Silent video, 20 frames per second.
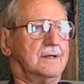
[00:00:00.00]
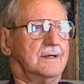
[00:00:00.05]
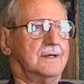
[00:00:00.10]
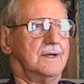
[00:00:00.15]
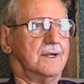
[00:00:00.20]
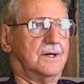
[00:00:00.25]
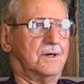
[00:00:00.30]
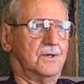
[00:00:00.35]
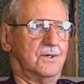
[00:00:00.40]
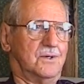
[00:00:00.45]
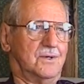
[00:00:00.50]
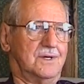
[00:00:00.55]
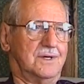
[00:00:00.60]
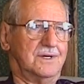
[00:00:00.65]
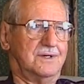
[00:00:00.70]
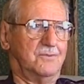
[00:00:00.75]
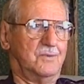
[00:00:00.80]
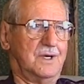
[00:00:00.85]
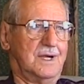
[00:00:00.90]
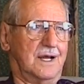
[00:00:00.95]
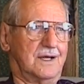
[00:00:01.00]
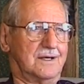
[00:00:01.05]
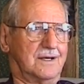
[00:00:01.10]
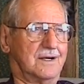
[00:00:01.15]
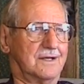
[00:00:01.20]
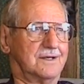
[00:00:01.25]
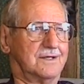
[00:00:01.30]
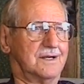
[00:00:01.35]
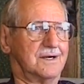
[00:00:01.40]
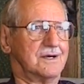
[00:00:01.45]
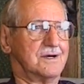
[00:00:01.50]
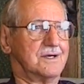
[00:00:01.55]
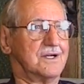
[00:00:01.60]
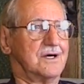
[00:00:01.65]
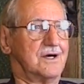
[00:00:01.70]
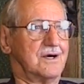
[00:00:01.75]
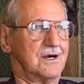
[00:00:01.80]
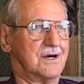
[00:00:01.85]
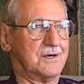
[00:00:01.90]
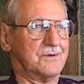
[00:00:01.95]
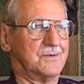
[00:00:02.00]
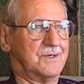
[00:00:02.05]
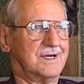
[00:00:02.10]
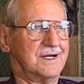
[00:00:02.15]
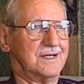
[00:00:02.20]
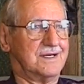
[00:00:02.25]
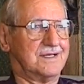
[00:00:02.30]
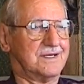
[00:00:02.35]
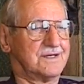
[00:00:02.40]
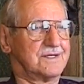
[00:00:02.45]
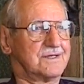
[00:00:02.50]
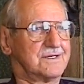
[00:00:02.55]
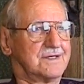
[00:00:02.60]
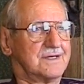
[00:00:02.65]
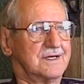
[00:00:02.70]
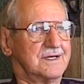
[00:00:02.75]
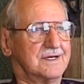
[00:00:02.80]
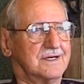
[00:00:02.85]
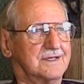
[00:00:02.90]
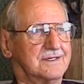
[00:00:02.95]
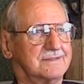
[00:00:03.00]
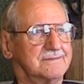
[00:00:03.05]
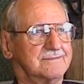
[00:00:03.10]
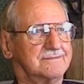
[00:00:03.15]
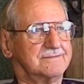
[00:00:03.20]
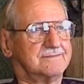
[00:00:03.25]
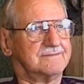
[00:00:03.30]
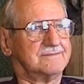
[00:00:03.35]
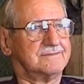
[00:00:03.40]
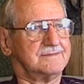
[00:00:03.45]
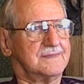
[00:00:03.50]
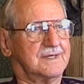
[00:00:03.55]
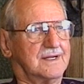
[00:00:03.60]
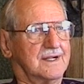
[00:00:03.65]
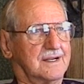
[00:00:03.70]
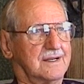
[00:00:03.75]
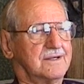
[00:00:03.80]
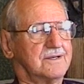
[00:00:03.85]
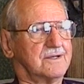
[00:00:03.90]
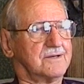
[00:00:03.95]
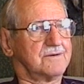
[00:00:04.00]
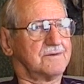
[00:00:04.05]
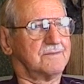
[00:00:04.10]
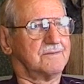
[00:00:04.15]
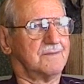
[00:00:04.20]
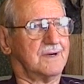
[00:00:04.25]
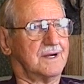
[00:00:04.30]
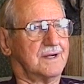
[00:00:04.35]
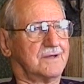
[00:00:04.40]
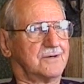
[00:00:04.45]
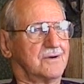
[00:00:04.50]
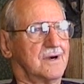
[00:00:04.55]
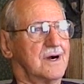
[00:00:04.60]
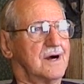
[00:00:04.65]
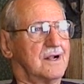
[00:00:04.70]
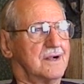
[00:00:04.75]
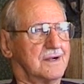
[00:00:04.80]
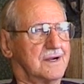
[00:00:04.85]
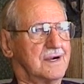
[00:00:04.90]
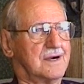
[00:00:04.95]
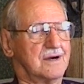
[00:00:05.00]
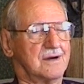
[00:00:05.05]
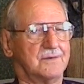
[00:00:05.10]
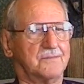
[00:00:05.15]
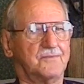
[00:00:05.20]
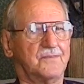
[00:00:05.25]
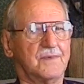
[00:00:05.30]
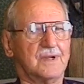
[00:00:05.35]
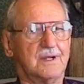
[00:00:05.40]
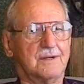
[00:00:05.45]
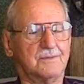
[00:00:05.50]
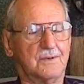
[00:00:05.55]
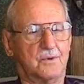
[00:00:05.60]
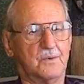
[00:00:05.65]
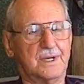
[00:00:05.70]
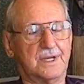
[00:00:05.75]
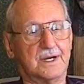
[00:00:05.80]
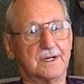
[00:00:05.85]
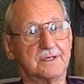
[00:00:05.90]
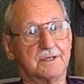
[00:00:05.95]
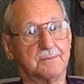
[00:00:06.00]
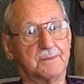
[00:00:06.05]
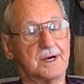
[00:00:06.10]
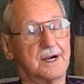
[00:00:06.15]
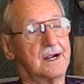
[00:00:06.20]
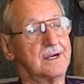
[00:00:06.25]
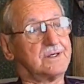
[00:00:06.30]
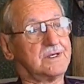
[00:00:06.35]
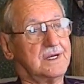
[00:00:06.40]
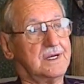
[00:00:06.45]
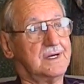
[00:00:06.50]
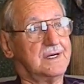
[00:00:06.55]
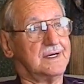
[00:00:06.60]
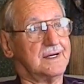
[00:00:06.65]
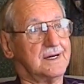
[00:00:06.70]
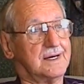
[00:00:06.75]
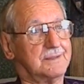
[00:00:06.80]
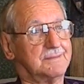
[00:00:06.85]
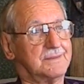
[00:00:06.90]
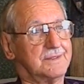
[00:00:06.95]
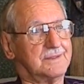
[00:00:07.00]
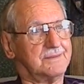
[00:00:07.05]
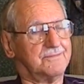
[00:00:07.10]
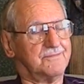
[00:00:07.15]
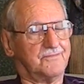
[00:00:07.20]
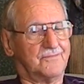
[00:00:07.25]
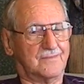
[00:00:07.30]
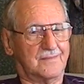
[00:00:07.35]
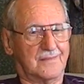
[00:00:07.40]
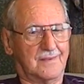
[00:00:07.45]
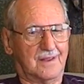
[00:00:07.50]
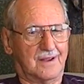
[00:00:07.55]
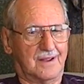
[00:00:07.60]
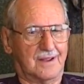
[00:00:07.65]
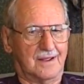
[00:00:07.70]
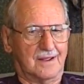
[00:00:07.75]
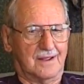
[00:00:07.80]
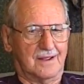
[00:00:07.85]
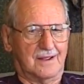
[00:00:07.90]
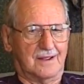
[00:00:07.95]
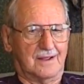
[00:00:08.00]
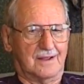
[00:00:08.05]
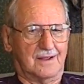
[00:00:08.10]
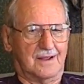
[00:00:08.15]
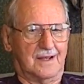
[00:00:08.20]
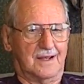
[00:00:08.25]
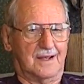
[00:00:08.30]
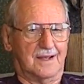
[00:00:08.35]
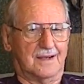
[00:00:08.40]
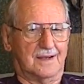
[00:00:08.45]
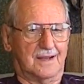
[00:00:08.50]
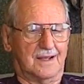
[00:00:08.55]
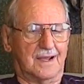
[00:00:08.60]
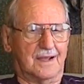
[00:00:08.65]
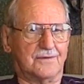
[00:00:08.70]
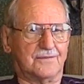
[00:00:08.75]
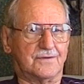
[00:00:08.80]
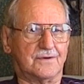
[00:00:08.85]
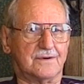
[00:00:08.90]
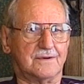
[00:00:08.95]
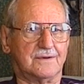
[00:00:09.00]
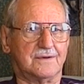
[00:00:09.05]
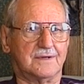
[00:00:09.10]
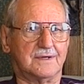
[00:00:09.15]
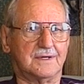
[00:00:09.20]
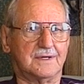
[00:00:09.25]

No, we had to learn the hard way, just uh, just by trial and error. But we got the barracks heated up, and after,